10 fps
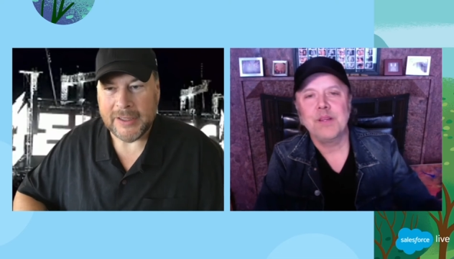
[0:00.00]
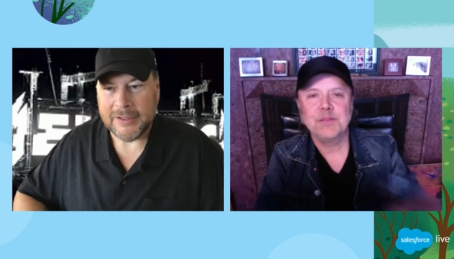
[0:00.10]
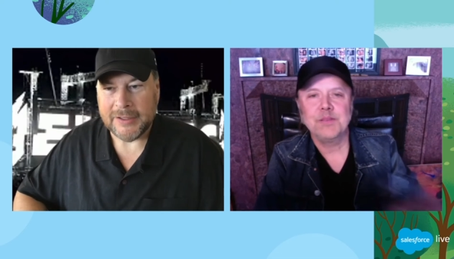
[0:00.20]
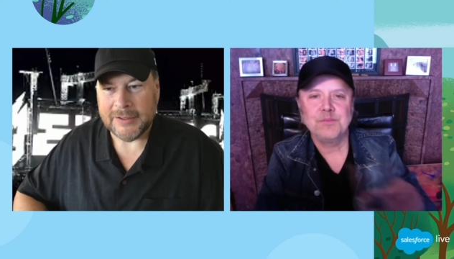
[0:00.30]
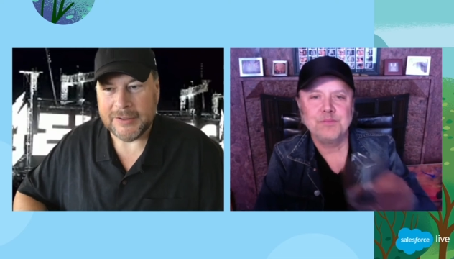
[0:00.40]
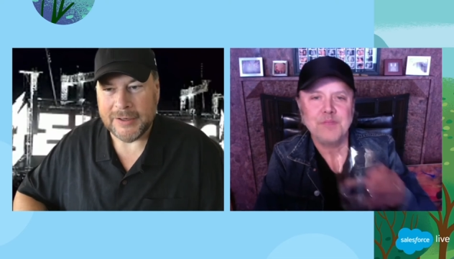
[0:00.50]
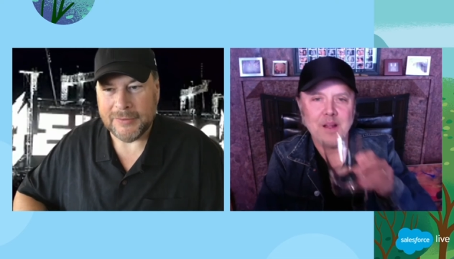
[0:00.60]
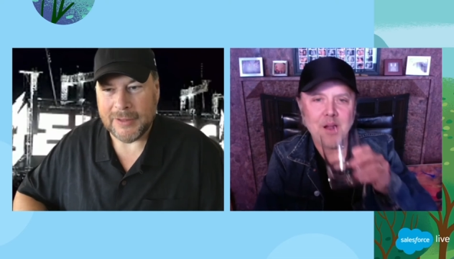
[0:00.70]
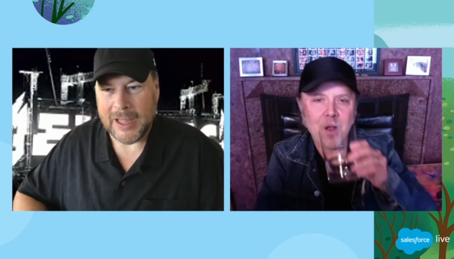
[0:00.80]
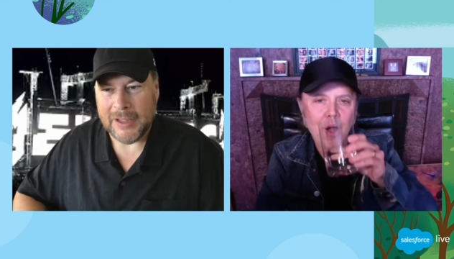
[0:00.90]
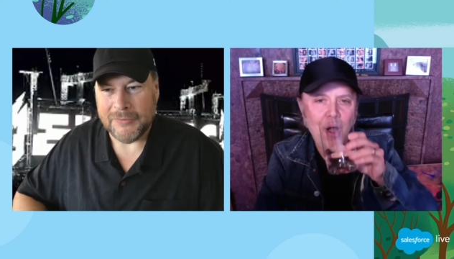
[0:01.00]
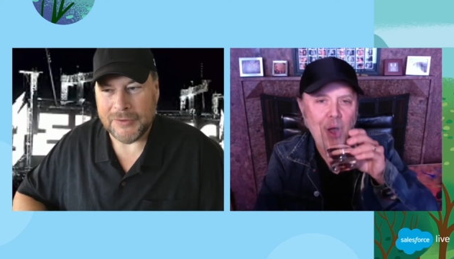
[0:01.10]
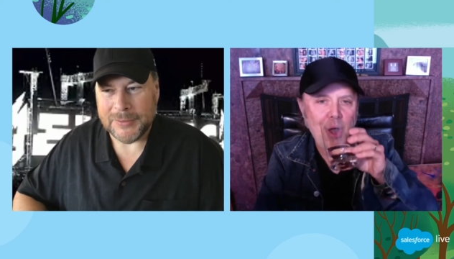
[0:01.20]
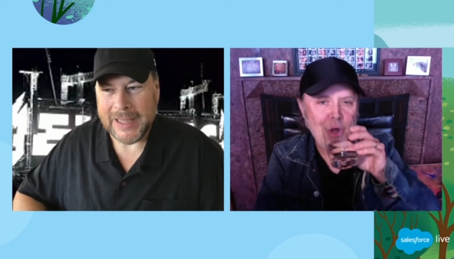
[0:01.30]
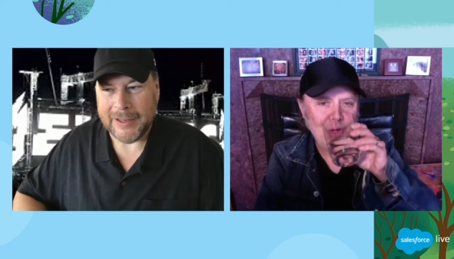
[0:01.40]
Speaker 1: uh, you know,
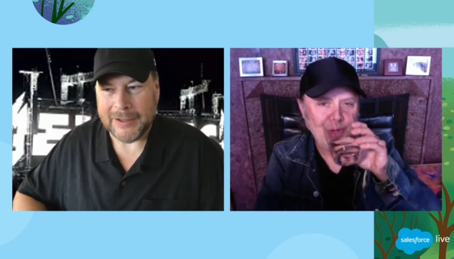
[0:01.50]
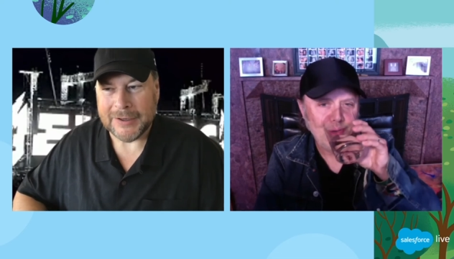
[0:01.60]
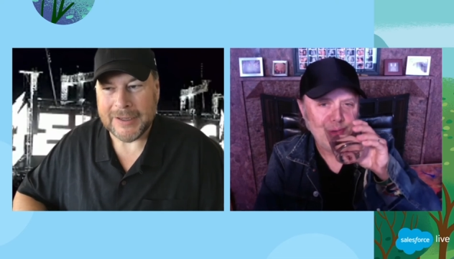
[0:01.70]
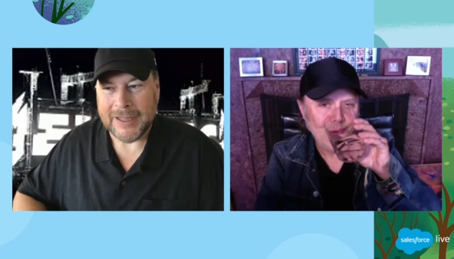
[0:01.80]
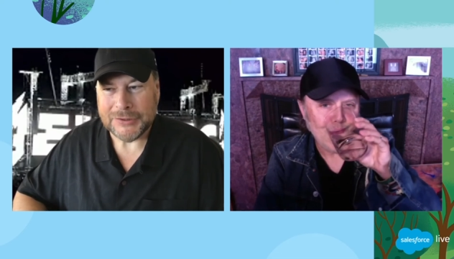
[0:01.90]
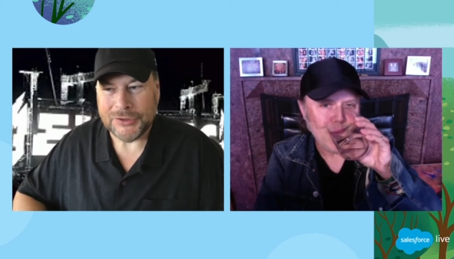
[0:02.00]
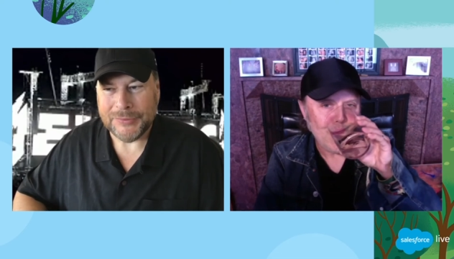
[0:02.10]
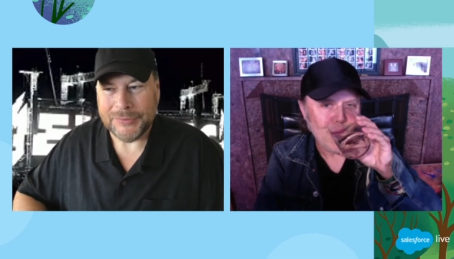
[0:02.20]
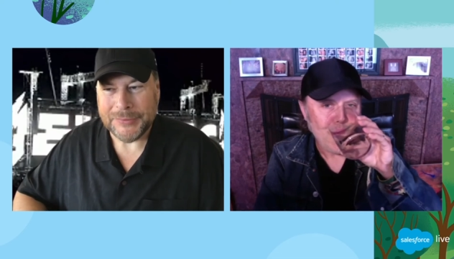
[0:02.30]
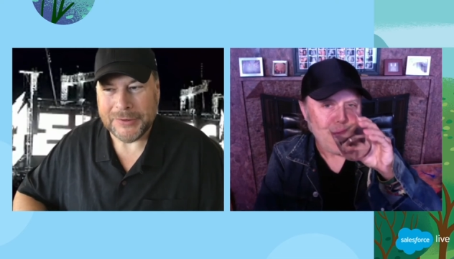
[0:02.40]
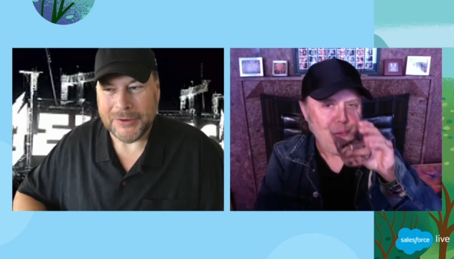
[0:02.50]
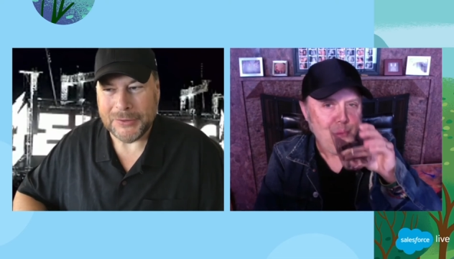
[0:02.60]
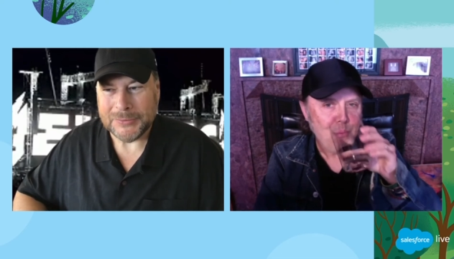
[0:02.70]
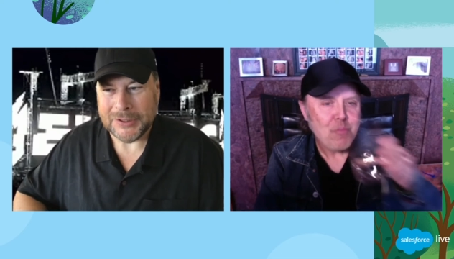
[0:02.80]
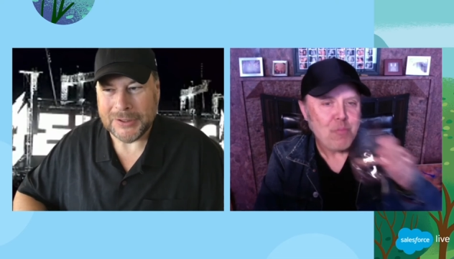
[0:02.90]
live uh, Metallica concert from
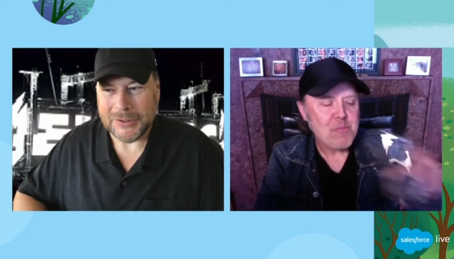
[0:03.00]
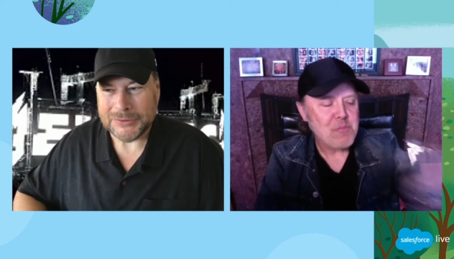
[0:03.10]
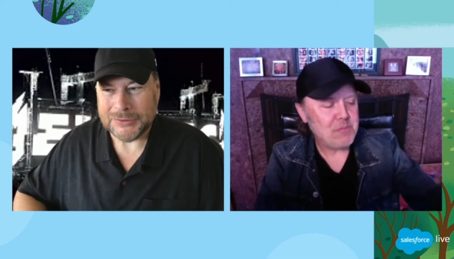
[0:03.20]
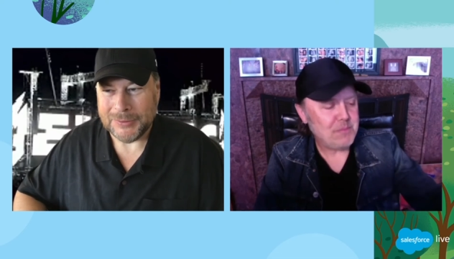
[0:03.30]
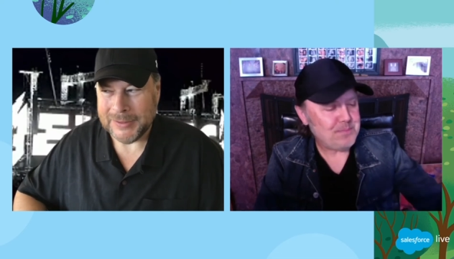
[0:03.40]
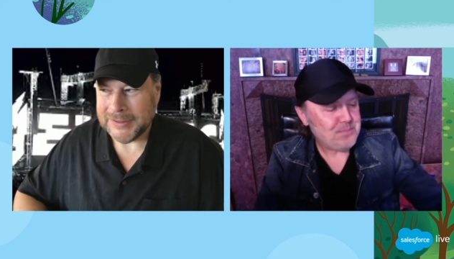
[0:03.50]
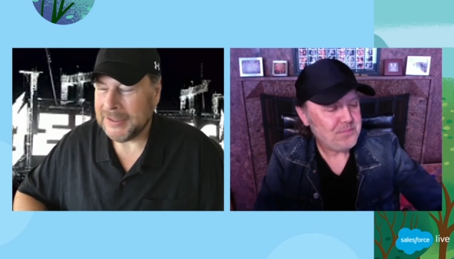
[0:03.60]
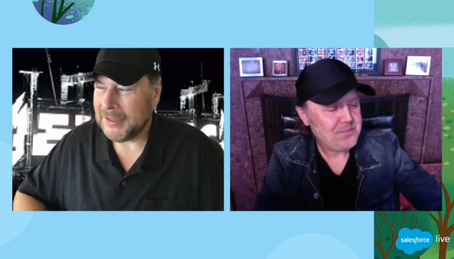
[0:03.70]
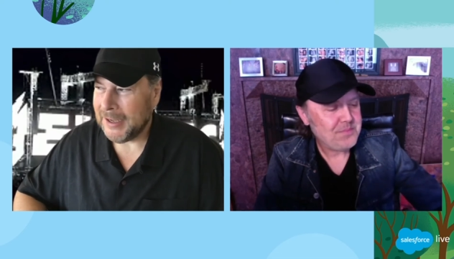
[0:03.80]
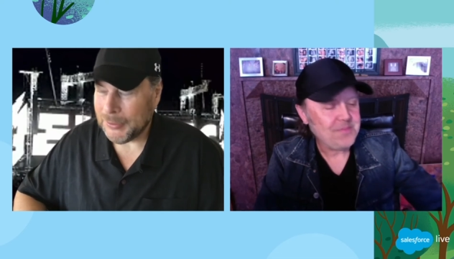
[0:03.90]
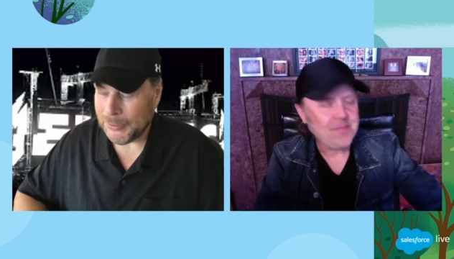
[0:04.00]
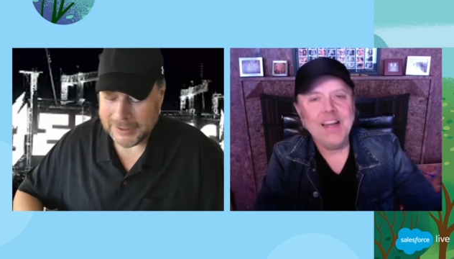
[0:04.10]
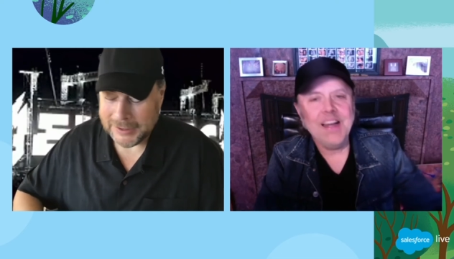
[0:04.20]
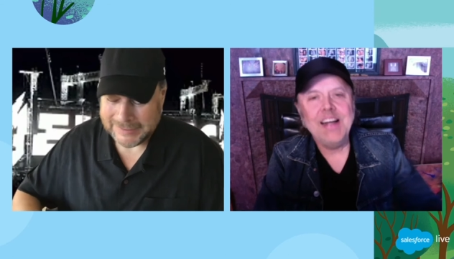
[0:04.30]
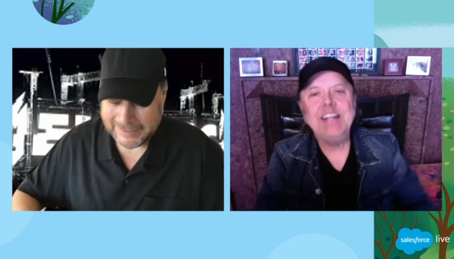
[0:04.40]
your homes and also a, a
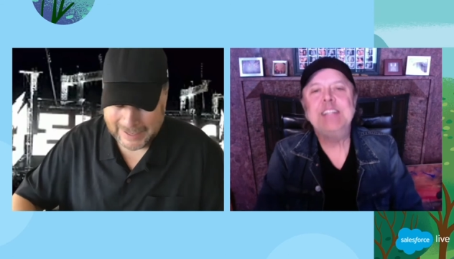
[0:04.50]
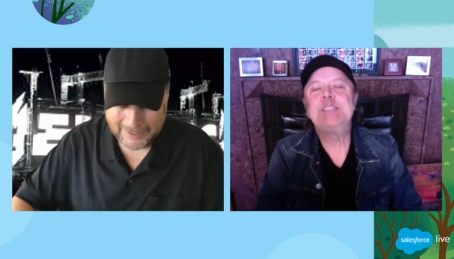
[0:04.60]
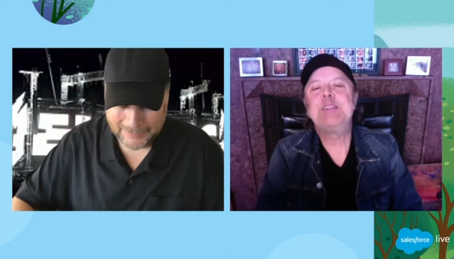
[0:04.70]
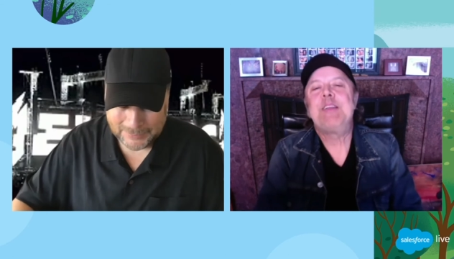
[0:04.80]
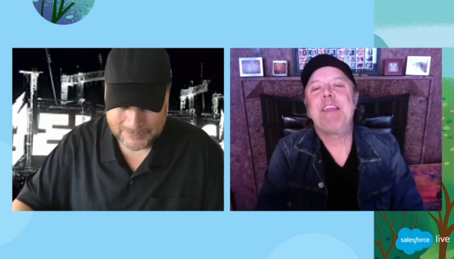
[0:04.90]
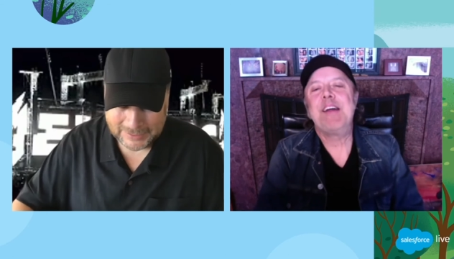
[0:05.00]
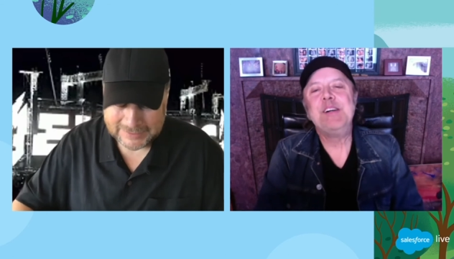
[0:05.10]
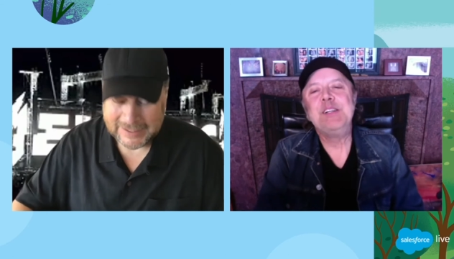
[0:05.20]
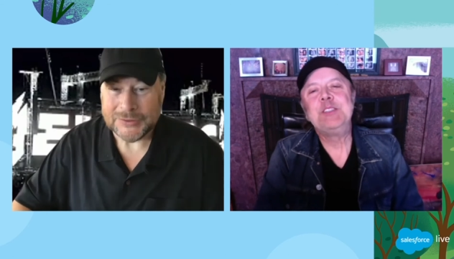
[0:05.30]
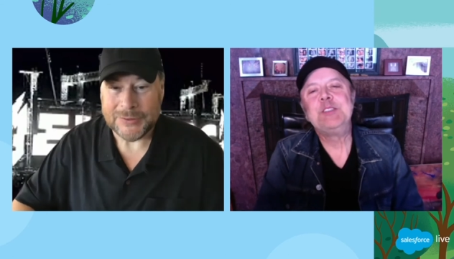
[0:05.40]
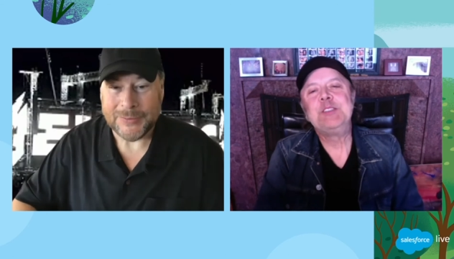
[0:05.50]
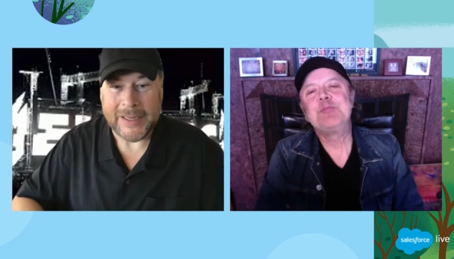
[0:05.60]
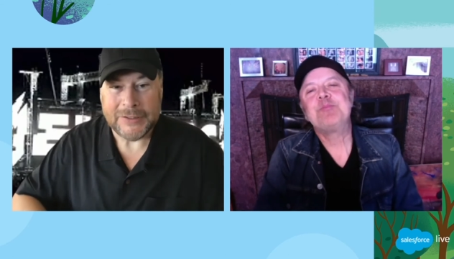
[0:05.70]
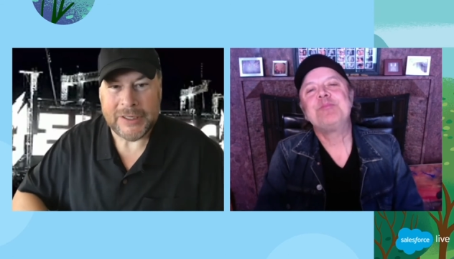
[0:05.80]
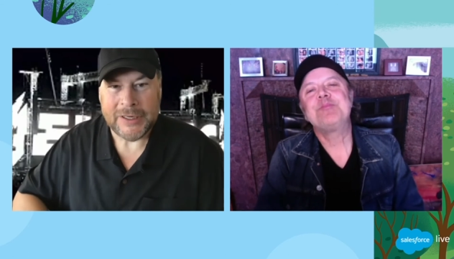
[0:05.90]
quarantine album. That
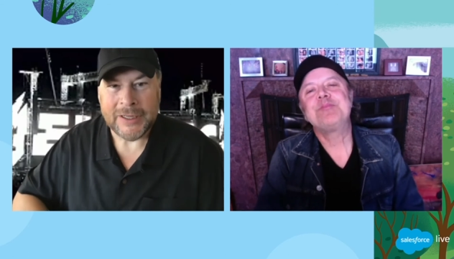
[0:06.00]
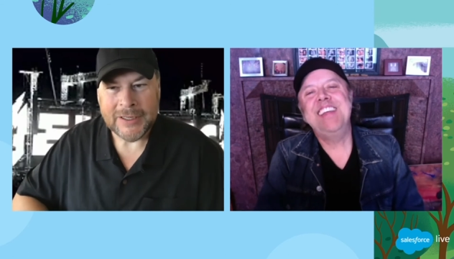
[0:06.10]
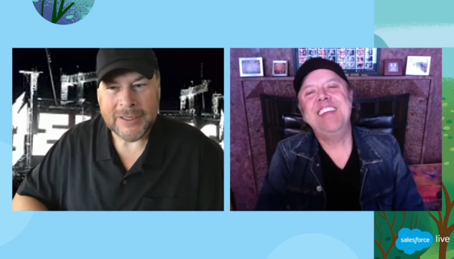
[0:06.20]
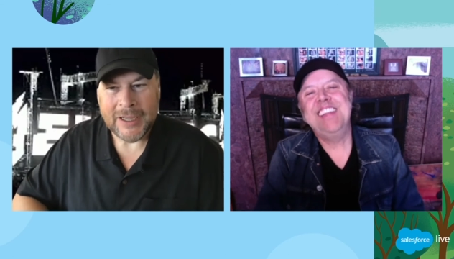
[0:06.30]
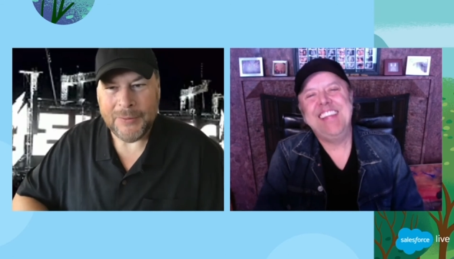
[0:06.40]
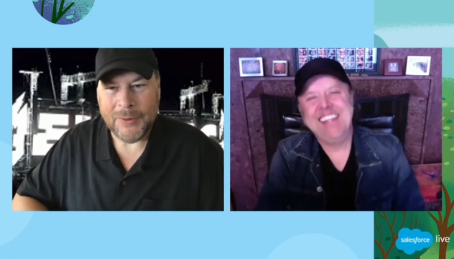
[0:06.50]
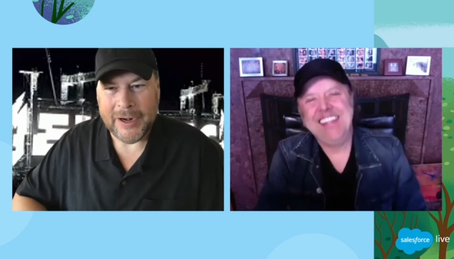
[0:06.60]
sounds amazing. I